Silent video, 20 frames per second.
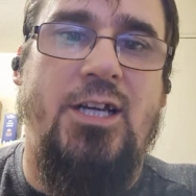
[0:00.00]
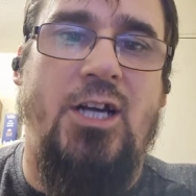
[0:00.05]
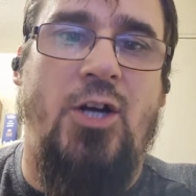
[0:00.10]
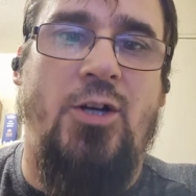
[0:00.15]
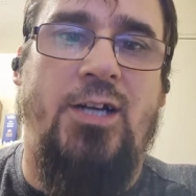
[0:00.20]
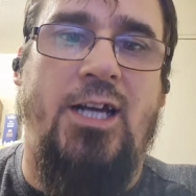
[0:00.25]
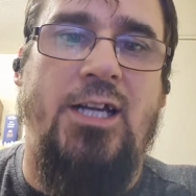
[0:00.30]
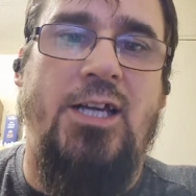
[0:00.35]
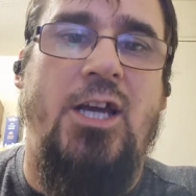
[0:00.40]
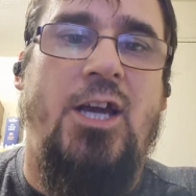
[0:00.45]

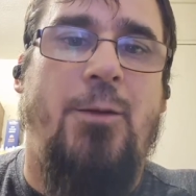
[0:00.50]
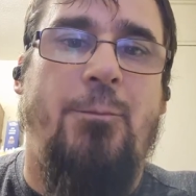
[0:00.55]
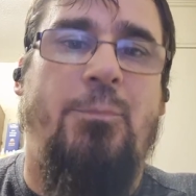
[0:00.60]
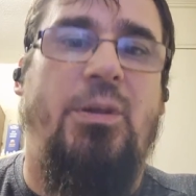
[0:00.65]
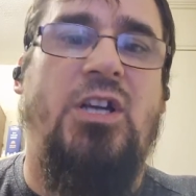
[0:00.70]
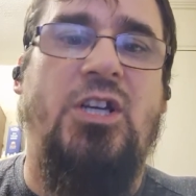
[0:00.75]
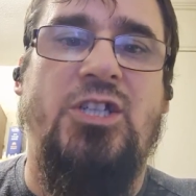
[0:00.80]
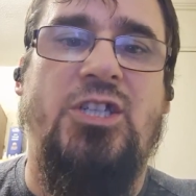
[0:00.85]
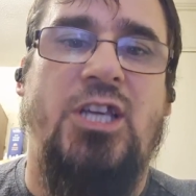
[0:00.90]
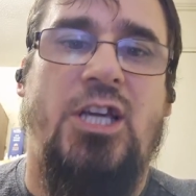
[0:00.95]
Okay,
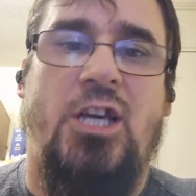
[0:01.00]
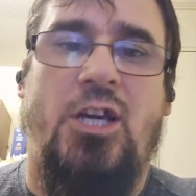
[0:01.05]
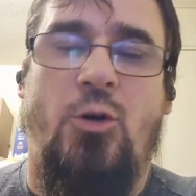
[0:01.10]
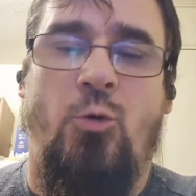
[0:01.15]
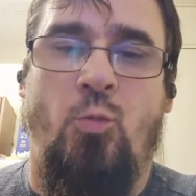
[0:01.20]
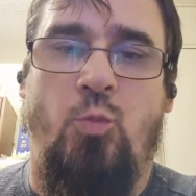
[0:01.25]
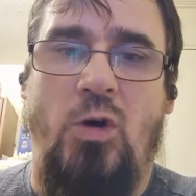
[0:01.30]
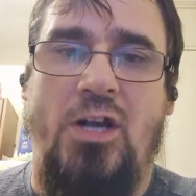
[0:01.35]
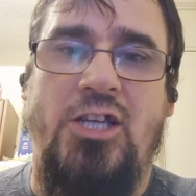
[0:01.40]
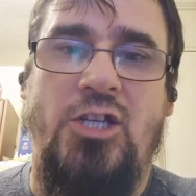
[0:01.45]
because
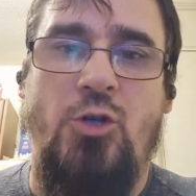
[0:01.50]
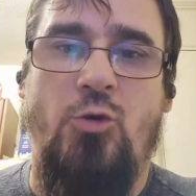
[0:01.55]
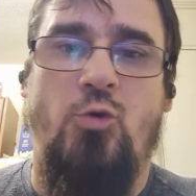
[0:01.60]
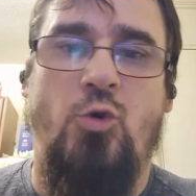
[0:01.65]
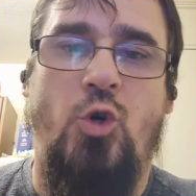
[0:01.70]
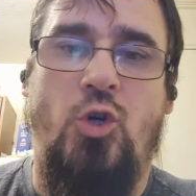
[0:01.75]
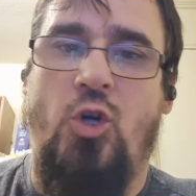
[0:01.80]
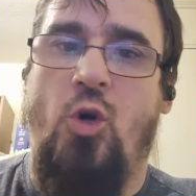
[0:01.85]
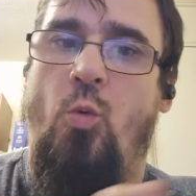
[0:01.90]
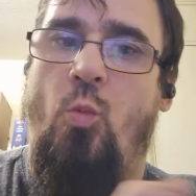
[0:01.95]
when you
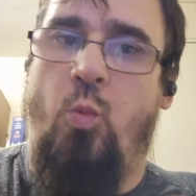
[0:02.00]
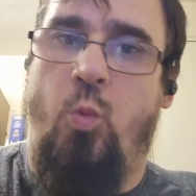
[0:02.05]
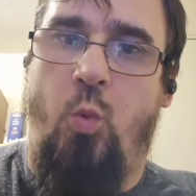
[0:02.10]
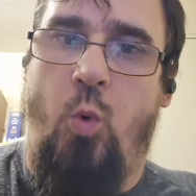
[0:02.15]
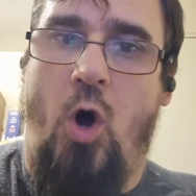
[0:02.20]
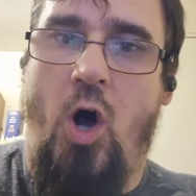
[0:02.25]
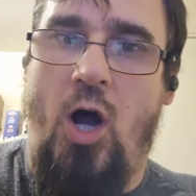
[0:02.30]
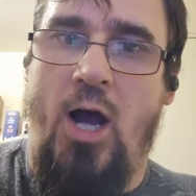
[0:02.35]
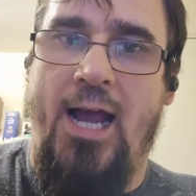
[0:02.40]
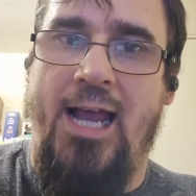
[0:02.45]
look at
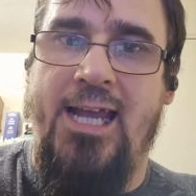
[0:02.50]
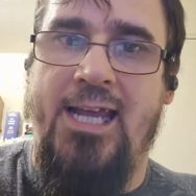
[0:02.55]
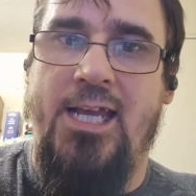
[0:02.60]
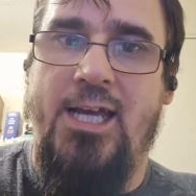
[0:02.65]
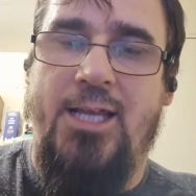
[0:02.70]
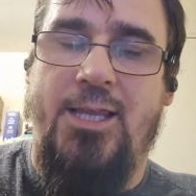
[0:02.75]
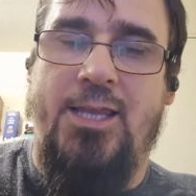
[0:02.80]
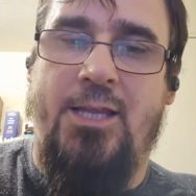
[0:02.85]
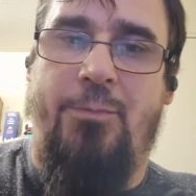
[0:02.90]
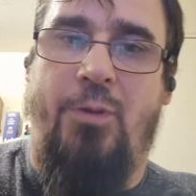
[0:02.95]
why
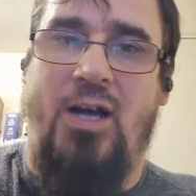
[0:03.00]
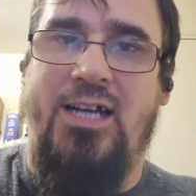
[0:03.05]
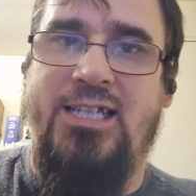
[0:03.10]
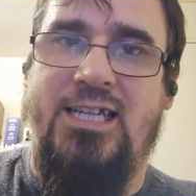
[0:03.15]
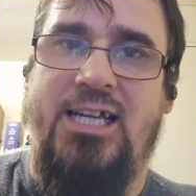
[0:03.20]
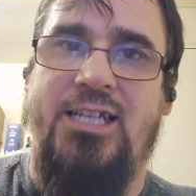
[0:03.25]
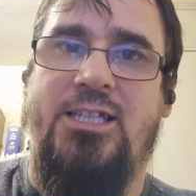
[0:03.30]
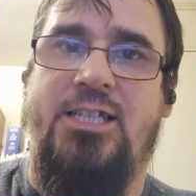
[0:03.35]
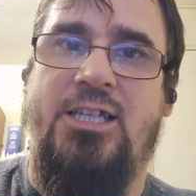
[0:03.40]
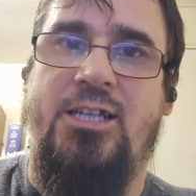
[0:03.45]
the
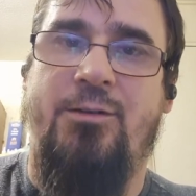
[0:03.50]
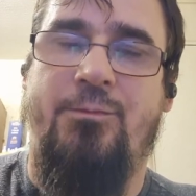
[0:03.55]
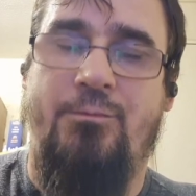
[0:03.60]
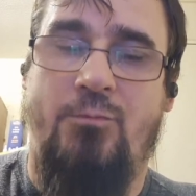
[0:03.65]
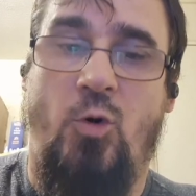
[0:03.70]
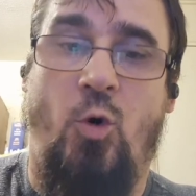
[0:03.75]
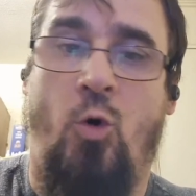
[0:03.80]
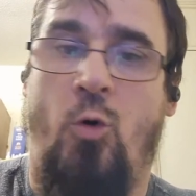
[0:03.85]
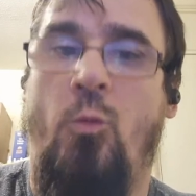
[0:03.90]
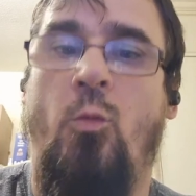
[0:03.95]

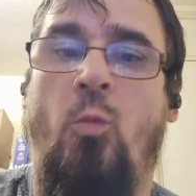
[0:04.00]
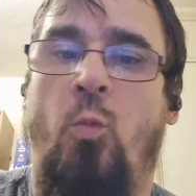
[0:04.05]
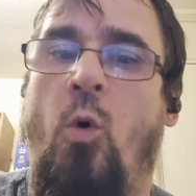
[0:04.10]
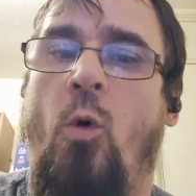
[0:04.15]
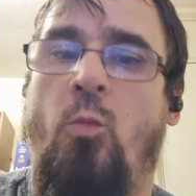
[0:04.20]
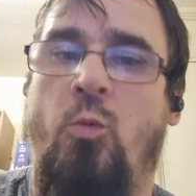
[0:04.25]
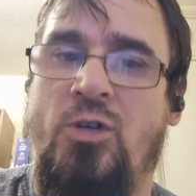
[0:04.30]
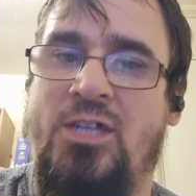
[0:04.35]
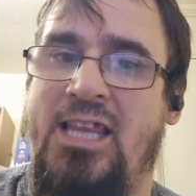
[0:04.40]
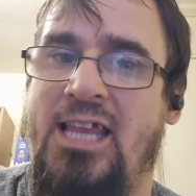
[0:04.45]
Byzantine, or
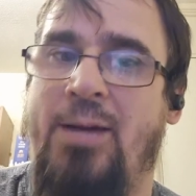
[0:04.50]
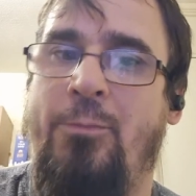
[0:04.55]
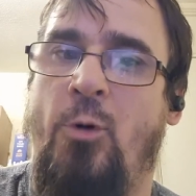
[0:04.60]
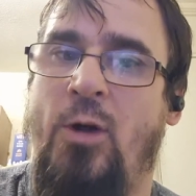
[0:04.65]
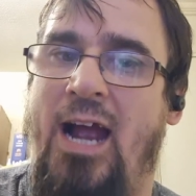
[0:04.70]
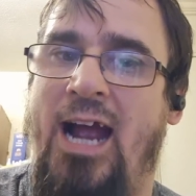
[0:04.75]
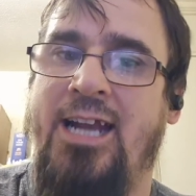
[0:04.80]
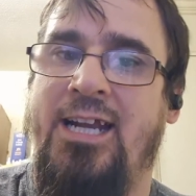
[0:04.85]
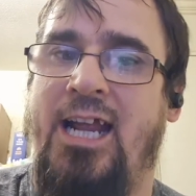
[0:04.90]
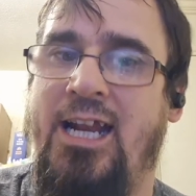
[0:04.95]
what was at that
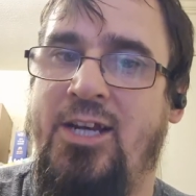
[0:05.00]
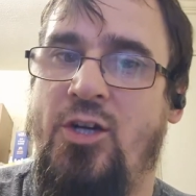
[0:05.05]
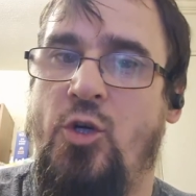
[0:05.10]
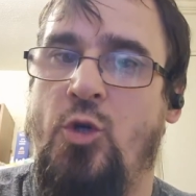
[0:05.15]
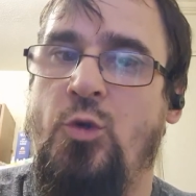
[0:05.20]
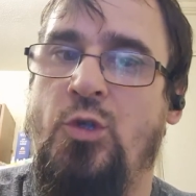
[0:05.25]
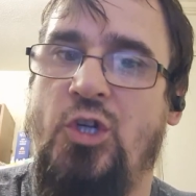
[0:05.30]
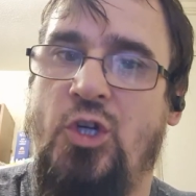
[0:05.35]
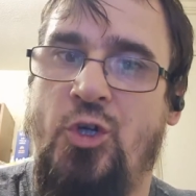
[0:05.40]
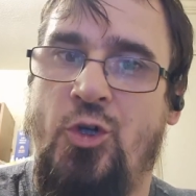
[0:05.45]
point
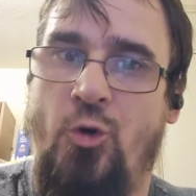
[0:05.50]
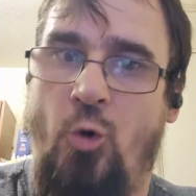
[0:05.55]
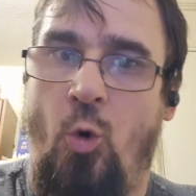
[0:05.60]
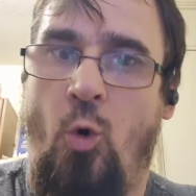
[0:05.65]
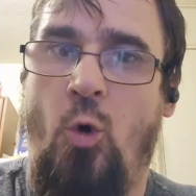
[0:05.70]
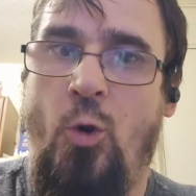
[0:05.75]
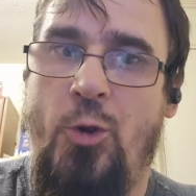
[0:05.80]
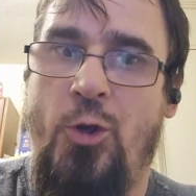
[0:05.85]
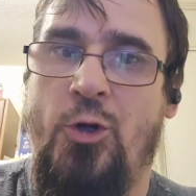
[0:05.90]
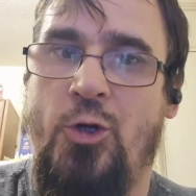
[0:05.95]
Andalusian
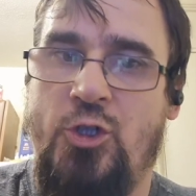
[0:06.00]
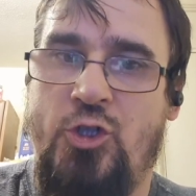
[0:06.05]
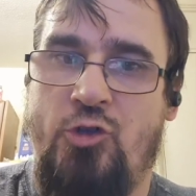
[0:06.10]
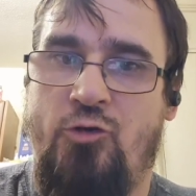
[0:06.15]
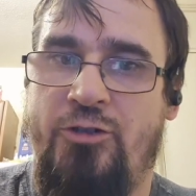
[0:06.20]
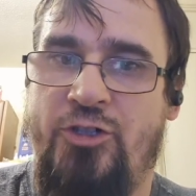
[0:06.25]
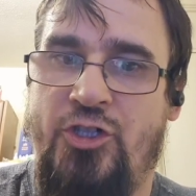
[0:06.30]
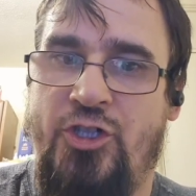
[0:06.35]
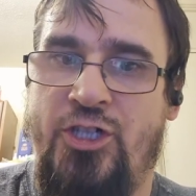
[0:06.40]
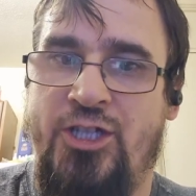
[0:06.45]
Orthodox
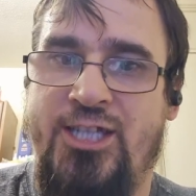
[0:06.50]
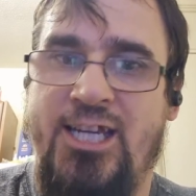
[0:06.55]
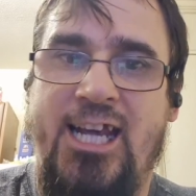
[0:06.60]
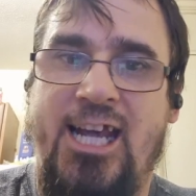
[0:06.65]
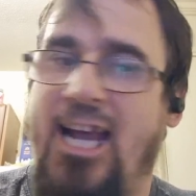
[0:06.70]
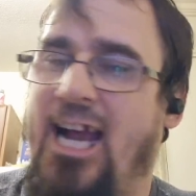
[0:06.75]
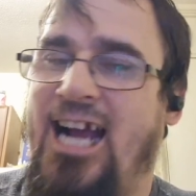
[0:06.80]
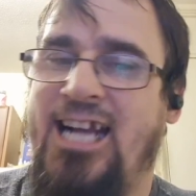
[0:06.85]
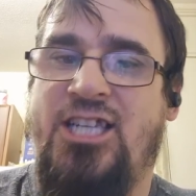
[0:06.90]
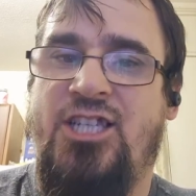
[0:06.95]
Christians,
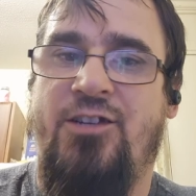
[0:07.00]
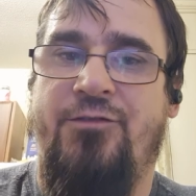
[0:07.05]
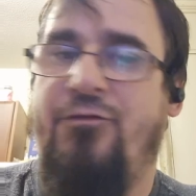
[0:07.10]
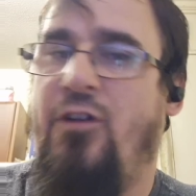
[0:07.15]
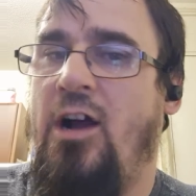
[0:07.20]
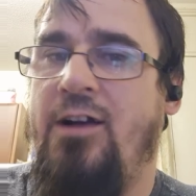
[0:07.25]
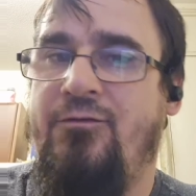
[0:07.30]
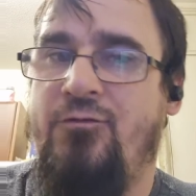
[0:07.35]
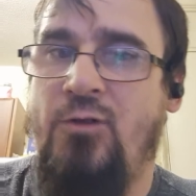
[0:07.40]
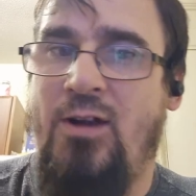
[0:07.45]
had
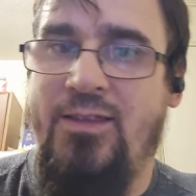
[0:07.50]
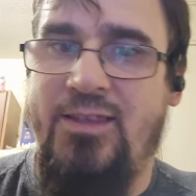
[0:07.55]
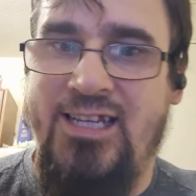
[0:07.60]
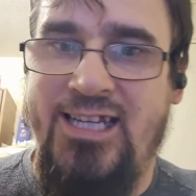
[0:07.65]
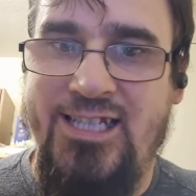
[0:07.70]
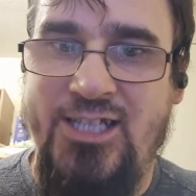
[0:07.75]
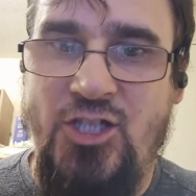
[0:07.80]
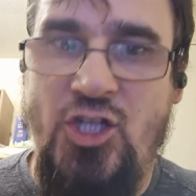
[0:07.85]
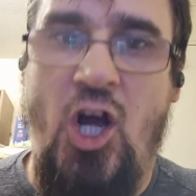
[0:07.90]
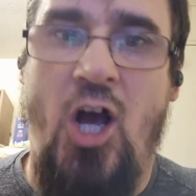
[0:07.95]
survived throughout the
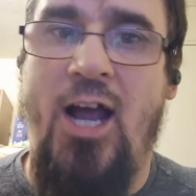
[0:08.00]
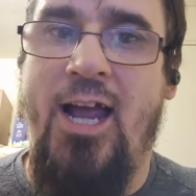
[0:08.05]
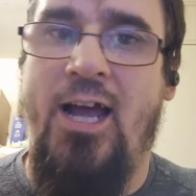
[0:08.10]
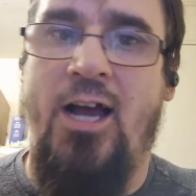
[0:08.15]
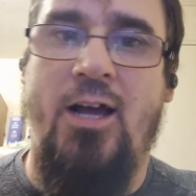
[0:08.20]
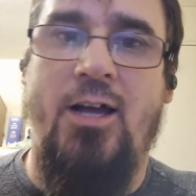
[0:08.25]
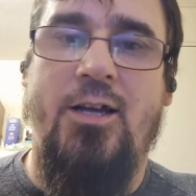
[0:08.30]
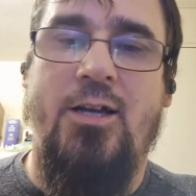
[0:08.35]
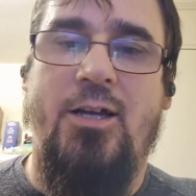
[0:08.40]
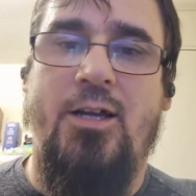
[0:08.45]

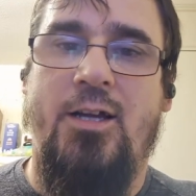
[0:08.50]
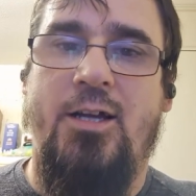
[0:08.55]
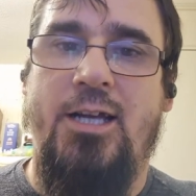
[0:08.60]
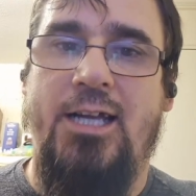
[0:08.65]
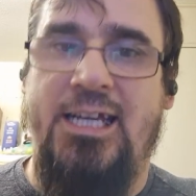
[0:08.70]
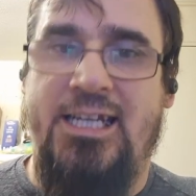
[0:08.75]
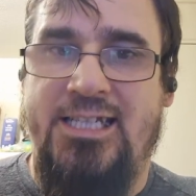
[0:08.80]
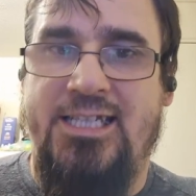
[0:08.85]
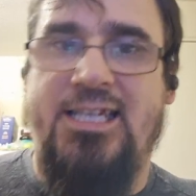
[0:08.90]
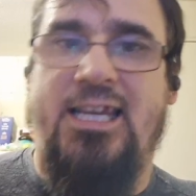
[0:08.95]
entire
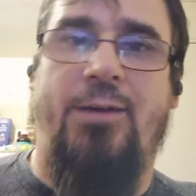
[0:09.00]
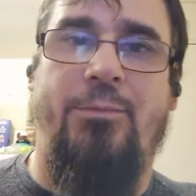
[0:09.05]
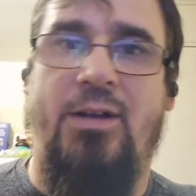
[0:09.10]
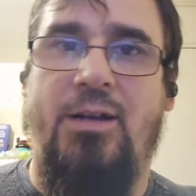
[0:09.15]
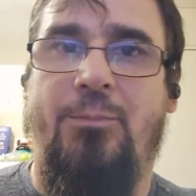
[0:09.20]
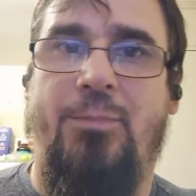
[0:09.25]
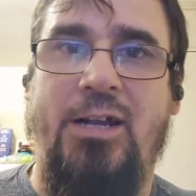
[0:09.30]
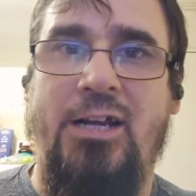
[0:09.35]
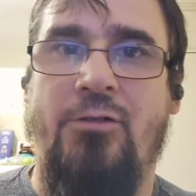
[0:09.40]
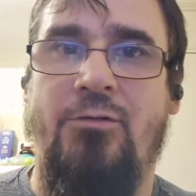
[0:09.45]

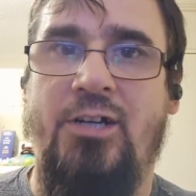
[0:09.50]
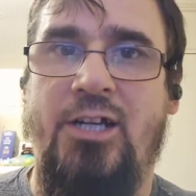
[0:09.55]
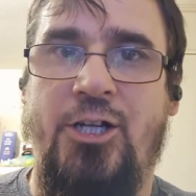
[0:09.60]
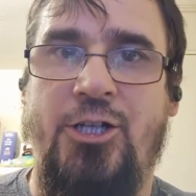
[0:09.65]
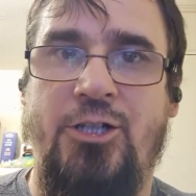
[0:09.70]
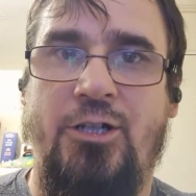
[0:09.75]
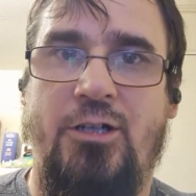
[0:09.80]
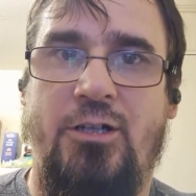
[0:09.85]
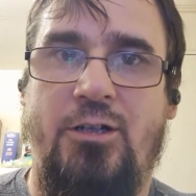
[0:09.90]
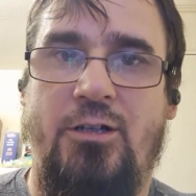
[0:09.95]
Islamic
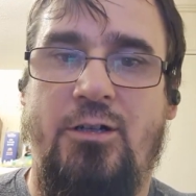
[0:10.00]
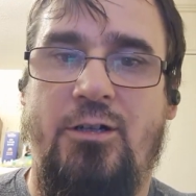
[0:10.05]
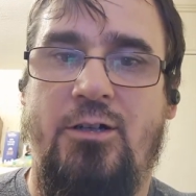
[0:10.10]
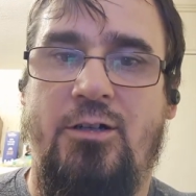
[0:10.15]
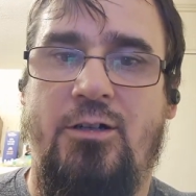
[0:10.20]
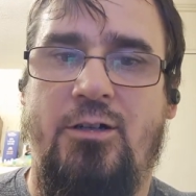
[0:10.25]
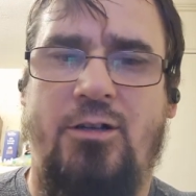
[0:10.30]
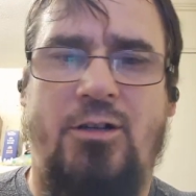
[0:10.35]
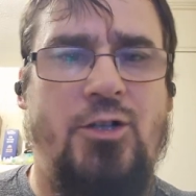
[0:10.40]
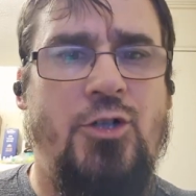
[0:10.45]
period,
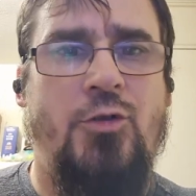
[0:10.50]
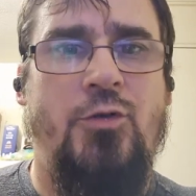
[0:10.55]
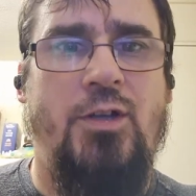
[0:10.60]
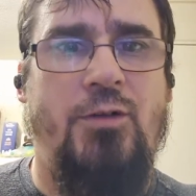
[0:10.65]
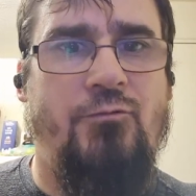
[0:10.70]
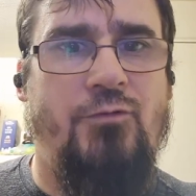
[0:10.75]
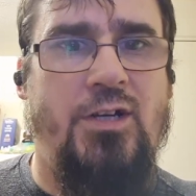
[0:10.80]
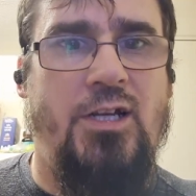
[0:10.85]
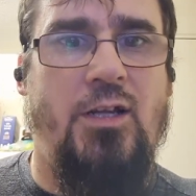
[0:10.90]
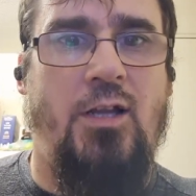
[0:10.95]
you
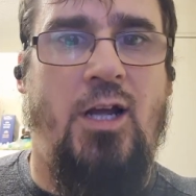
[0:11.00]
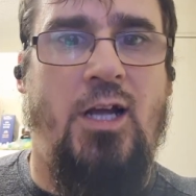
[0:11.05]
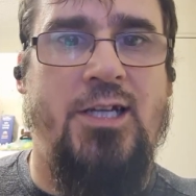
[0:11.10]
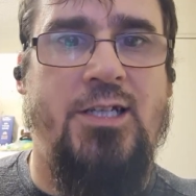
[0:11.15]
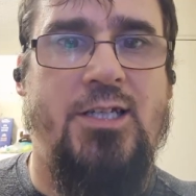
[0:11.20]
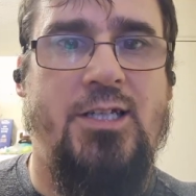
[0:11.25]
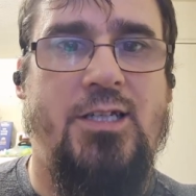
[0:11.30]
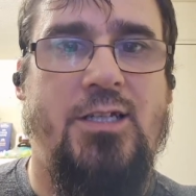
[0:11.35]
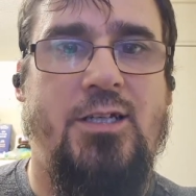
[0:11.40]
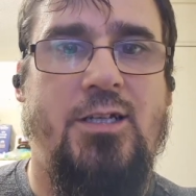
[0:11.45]
then
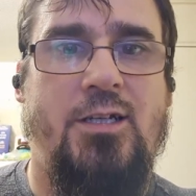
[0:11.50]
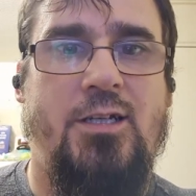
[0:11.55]
realise